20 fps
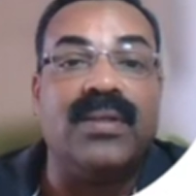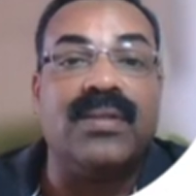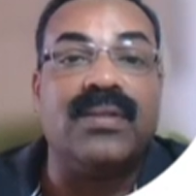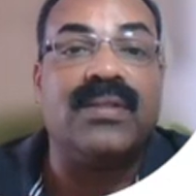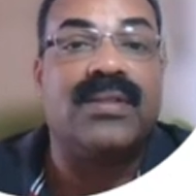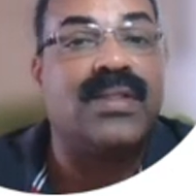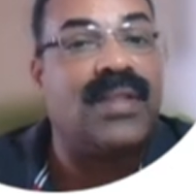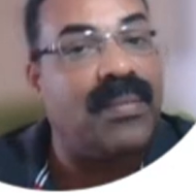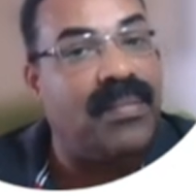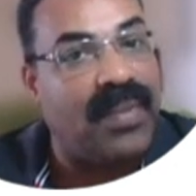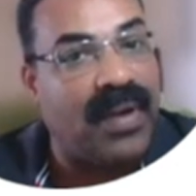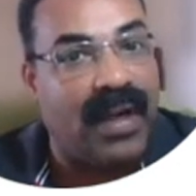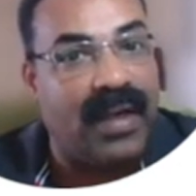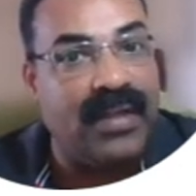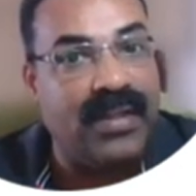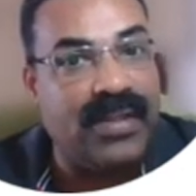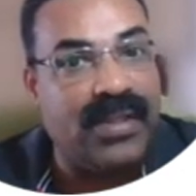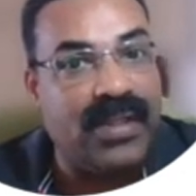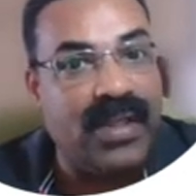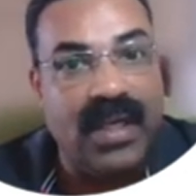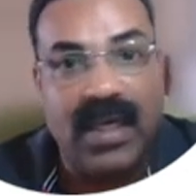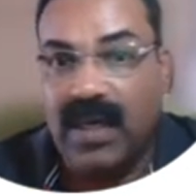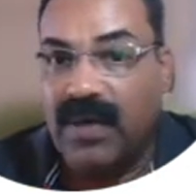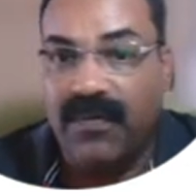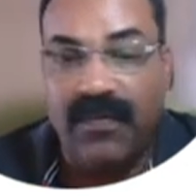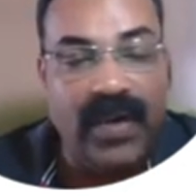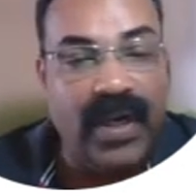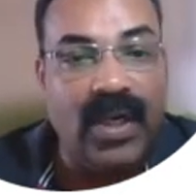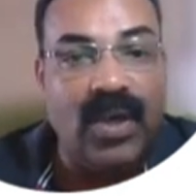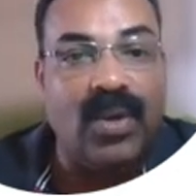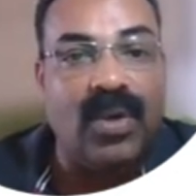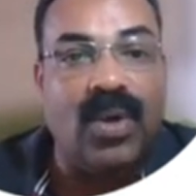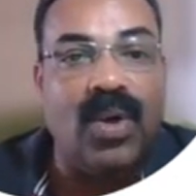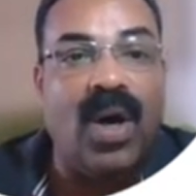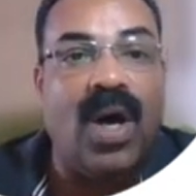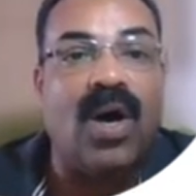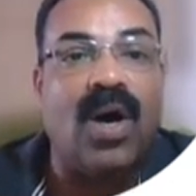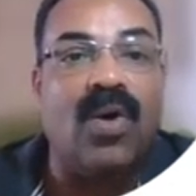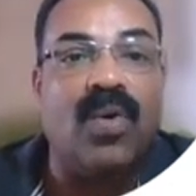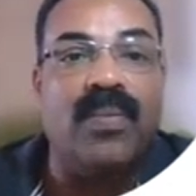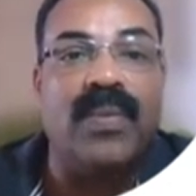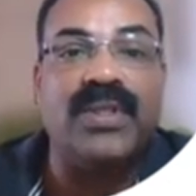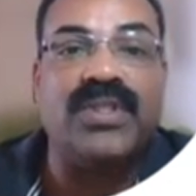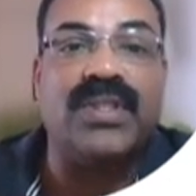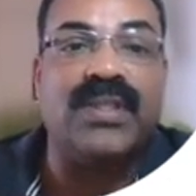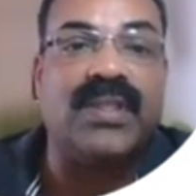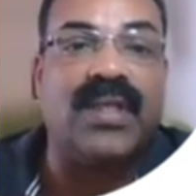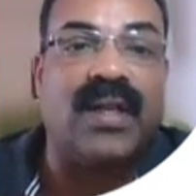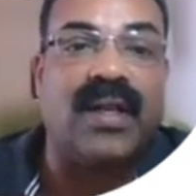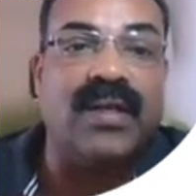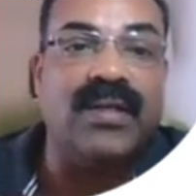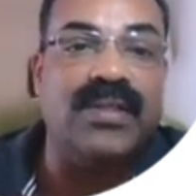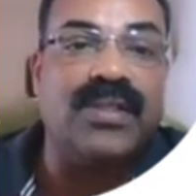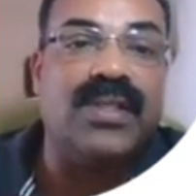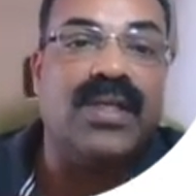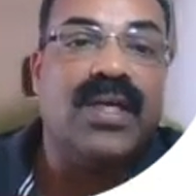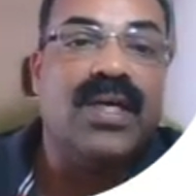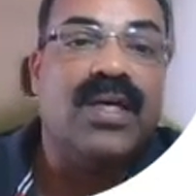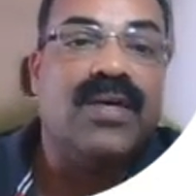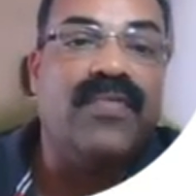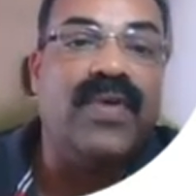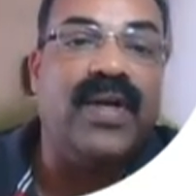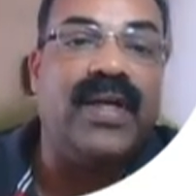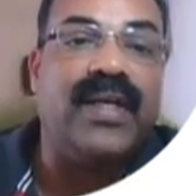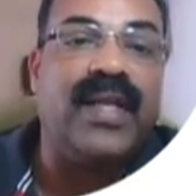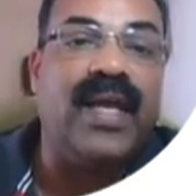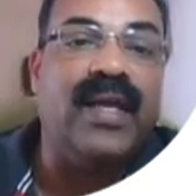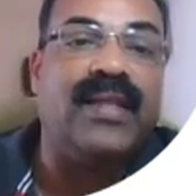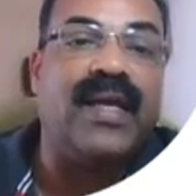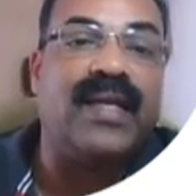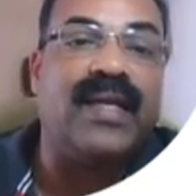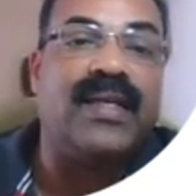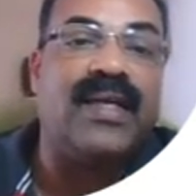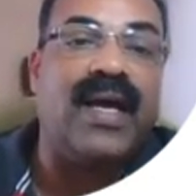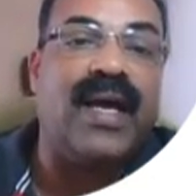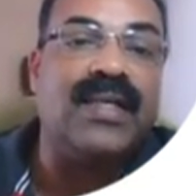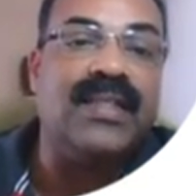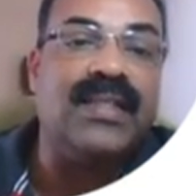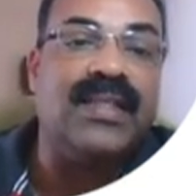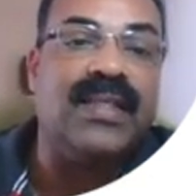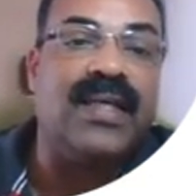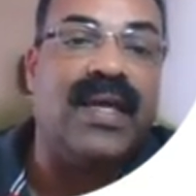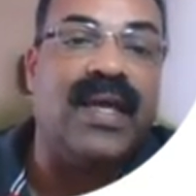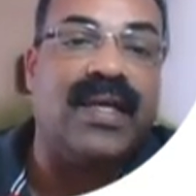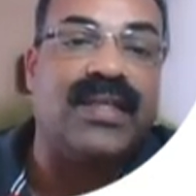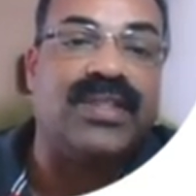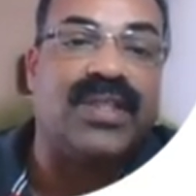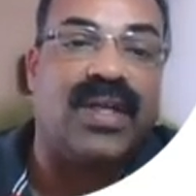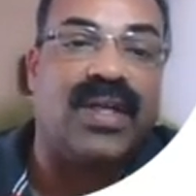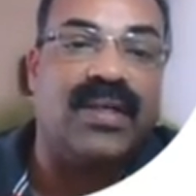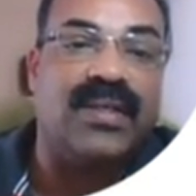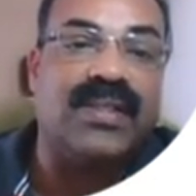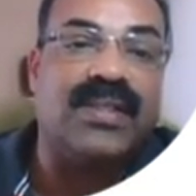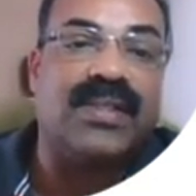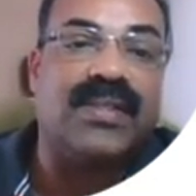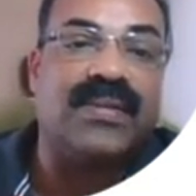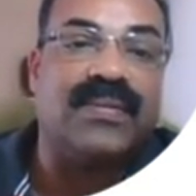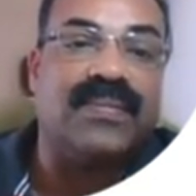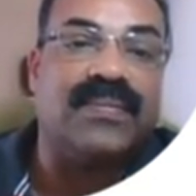some runs. We don't know how much is the runs. We take that as X runs.